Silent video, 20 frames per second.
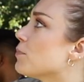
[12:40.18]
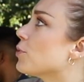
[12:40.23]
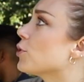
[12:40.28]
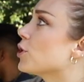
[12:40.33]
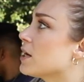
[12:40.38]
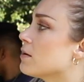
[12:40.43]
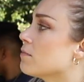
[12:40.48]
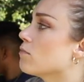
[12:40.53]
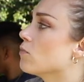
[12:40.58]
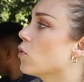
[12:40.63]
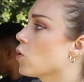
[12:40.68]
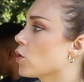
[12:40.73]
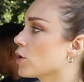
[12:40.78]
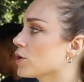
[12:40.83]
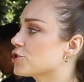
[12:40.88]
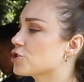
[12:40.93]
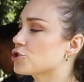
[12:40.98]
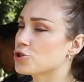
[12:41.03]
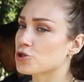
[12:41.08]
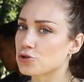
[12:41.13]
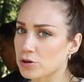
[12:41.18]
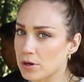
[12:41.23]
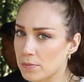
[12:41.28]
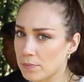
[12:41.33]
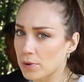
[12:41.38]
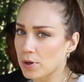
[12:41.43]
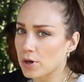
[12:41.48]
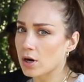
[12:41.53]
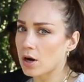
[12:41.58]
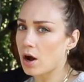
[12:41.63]
putting more
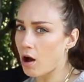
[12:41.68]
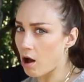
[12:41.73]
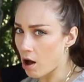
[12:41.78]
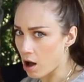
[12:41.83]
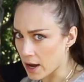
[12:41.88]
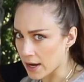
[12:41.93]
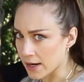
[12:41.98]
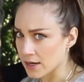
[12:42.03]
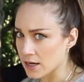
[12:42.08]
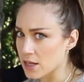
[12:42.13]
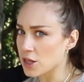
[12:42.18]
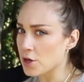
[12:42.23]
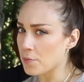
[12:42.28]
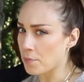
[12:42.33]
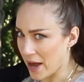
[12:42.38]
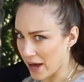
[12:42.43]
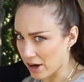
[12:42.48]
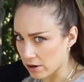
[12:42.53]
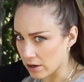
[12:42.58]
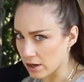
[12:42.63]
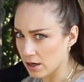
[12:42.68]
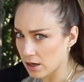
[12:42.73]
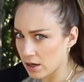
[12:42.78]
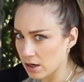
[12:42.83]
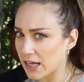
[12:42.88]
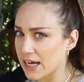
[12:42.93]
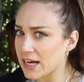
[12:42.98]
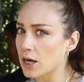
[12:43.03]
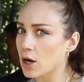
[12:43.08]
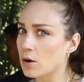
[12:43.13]
stripper on the better,
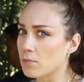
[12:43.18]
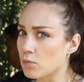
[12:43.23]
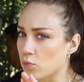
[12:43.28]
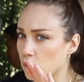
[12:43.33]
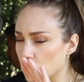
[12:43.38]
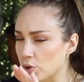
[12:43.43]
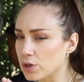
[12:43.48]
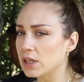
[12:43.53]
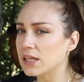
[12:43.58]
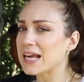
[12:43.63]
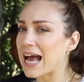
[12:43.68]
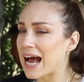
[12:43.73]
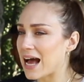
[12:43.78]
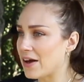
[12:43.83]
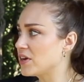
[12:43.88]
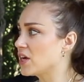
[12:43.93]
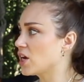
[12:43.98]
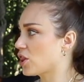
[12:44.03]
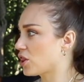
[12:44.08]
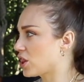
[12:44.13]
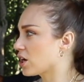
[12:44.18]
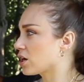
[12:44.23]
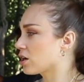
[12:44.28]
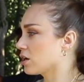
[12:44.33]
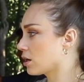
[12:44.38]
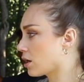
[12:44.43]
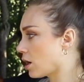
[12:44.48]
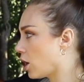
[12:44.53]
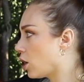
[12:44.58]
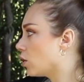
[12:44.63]
like really having a
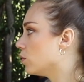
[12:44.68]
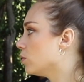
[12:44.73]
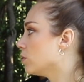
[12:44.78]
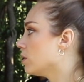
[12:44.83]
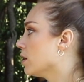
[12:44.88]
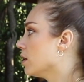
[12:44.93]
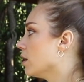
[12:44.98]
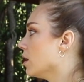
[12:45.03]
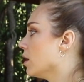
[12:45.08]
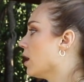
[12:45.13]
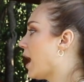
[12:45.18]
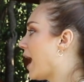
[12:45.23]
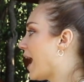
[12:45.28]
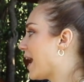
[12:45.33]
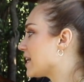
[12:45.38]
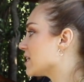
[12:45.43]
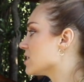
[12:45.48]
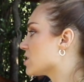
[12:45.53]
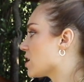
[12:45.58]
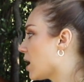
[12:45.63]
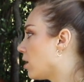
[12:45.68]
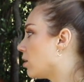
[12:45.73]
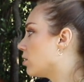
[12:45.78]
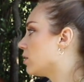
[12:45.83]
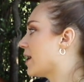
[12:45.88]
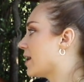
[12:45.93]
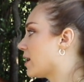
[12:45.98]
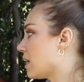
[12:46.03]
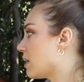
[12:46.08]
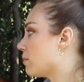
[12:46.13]
thicker coat. I can tell
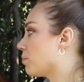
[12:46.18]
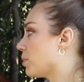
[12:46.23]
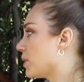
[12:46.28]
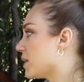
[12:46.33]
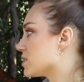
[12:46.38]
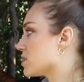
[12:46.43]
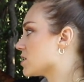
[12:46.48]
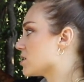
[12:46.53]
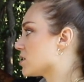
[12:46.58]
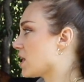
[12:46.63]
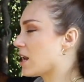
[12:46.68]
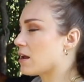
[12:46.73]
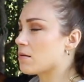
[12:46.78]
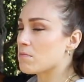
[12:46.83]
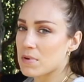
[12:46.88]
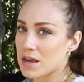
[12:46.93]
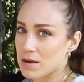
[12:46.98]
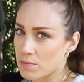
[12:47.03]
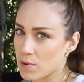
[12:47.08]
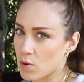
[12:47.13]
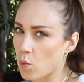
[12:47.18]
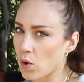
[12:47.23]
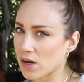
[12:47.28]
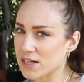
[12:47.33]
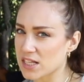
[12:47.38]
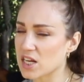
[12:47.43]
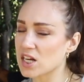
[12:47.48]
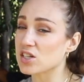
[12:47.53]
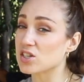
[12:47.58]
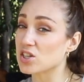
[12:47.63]
like in places that it maybe
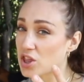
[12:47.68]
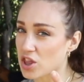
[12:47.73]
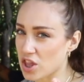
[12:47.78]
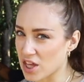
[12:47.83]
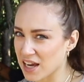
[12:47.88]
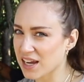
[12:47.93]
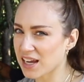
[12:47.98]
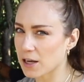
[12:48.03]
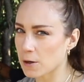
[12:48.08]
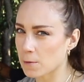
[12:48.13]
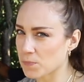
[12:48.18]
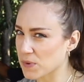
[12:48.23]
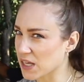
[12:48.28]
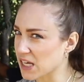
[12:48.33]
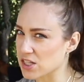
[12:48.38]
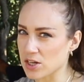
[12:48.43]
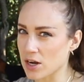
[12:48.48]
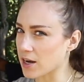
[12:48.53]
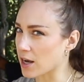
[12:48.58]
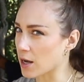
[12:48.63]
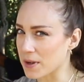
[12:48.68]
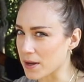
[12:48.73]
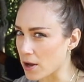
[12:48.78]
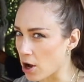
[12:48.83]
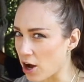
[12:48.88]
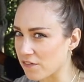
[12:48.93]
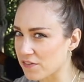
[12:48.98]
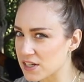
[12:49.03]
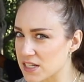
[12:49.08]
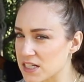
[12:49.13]
wasn't as thick, it's not coming
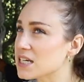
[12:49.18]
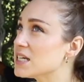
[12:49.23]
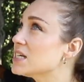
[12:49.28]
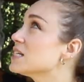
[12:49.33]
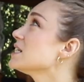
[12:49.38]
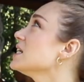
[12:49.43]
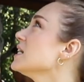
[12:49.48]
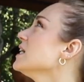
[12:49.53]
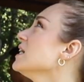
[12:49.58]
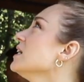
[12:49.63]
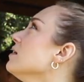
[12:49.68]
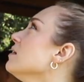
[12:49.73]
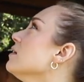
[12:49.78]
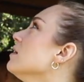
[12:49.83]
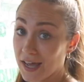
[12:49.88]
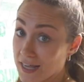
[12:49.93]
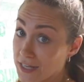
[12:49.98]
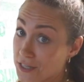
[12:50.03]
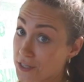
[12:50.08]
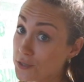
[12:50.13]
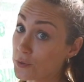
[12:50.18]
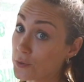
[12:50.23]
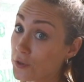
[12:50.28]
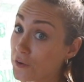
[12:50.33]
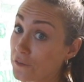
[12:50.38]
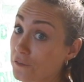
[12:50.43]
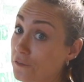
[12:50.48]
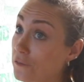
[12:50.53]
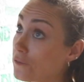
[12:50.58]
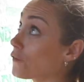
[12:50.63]
off as easy. Okay, so
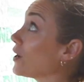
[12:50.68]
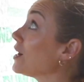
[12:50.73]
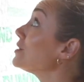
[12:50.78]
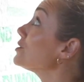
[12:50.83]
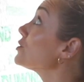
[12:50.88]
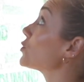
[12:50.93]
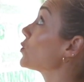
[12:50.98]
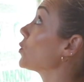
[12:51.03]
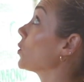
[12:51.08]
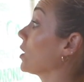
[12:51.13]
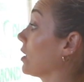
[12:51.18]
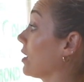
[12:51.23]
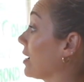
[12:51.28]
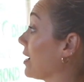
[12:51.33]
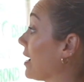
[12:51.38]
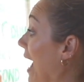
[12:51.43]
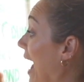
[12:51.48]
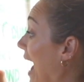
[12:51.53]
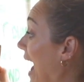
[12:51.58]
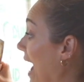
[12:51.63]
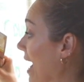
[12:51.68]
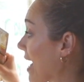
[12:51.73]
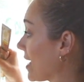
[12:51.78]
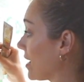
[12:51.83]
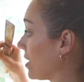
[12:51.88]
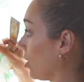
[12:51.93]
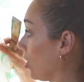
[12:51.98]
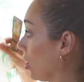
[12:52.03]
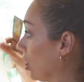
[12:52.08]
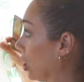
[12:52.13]
the front door
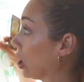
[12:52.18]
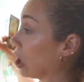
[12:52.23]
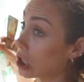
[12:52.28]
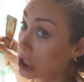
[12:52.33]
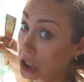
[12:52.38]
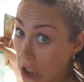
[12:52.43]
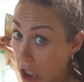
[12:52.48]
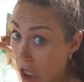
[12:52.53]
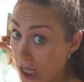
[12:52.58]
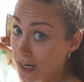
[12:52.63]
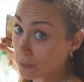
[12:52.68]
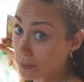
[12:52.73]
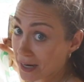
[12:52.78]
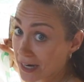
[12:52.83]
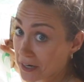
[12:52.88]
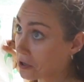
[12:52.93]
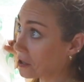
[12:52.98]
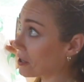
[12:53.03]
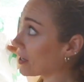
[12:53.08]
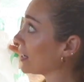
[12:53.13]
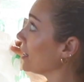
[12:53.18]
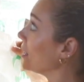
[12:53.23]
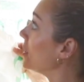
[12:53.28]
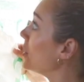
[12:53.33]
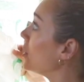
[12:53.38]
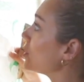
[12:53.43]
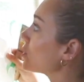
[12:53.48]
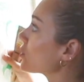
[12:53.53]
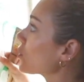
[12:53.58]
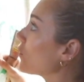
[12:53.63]
had a lot of paint on it.
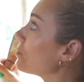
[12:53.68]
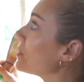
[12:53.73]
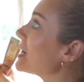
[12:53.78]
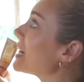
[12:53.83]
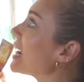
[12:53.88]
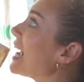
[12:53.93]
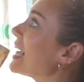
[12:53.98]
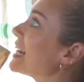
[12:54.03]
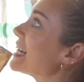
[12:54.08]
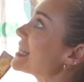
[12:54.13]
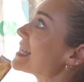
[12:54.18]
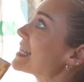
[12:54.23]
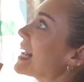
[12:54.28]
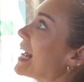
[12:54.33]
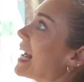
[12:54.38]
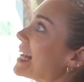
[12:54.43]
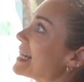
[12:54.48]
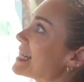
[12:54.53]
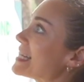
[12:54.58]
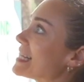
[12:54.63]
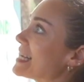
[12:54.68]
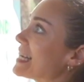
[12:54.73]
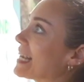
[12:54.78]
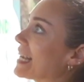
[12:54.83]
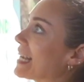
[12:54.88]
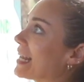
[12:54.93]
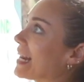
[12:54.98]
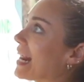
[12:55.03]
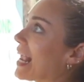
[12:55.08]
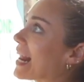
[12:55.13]
So I've been kind of testing
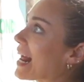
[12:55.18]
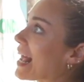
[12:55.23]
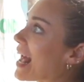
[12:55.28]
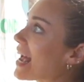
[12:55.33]
it, and I